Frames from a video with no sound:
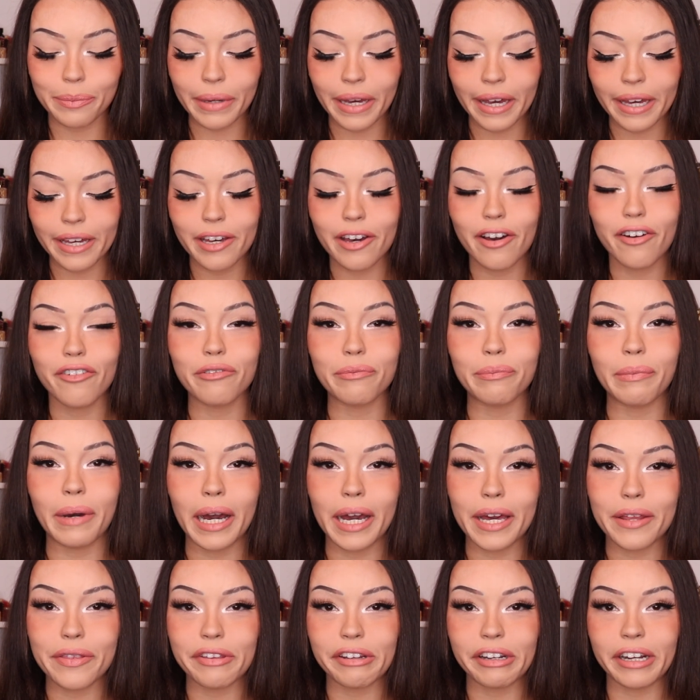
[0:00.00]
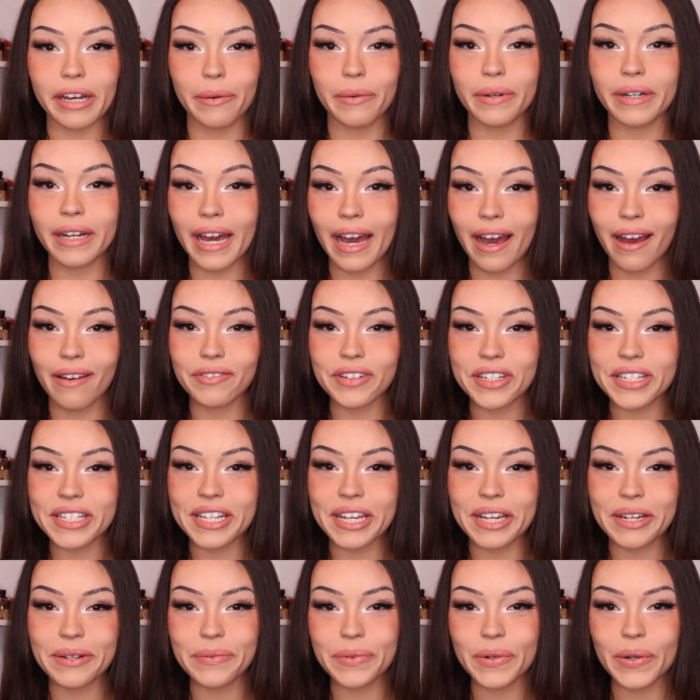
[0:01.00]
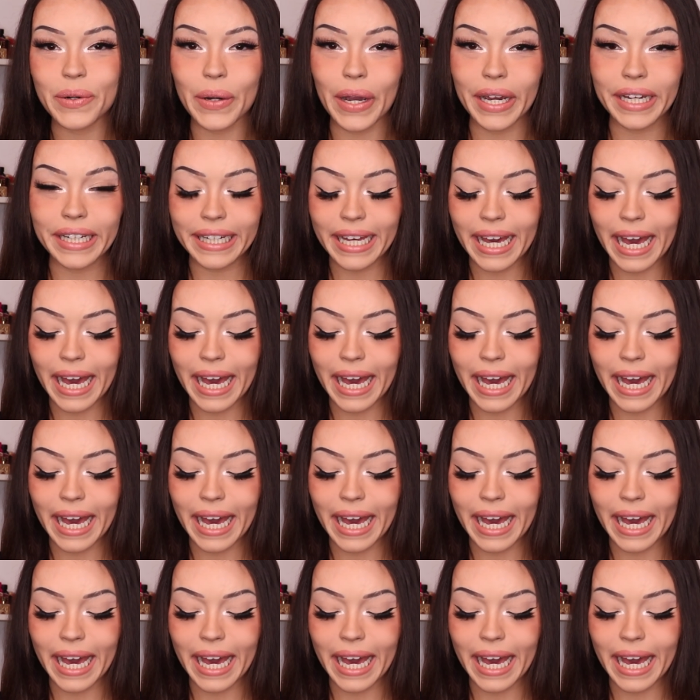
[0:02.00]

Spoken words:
buy of mine that I would have to say I'm quite